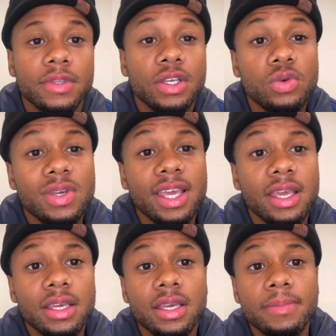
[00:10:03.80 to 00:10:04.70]
You
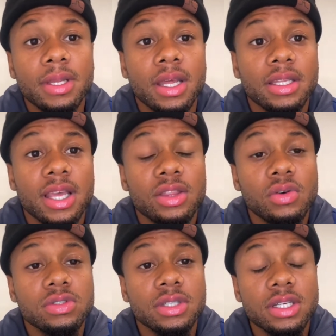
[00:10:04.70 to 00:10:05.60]
can't get me like that.
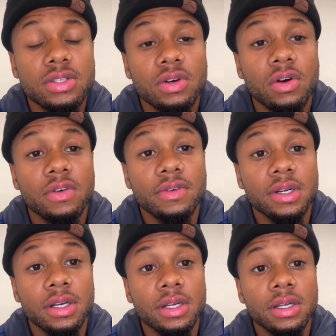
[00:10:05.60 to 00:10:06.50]
Those days are over.
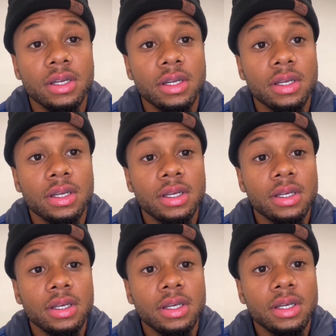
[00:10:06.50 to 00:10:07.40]

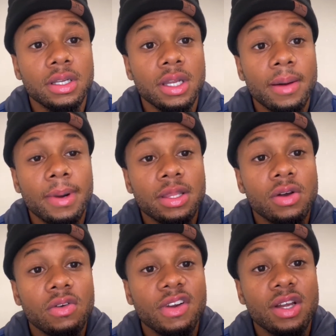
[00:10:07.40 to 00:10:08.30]
Now I'm about to
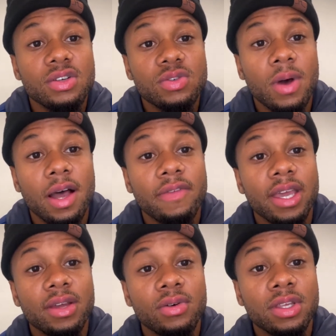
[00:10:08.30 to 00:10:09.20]
go Rico Suave
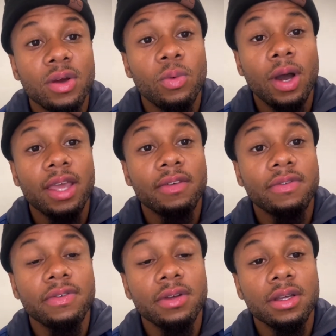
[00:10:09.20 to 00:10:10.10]
on your wife.
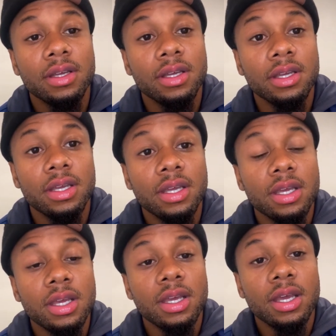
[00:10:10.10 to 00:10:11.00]

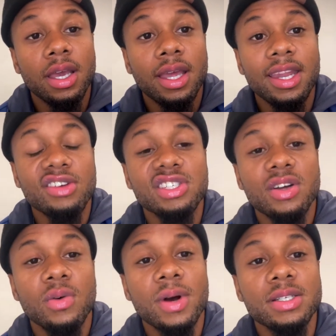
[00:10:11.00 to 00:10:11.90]
And now she
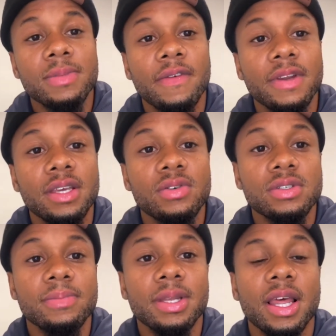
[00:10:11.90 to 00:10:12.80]
gonna watch my videos
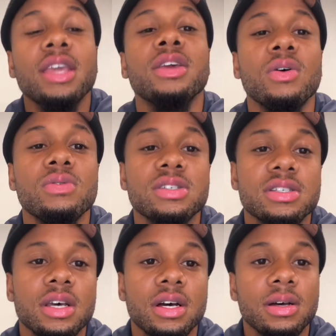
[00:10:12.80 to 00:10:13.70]
and be like, yo, what's
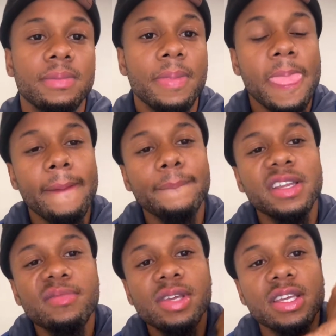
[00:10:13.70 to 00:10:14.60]
up?
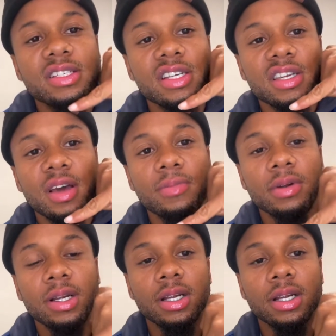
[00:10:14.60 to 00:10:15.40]
Let me get your number.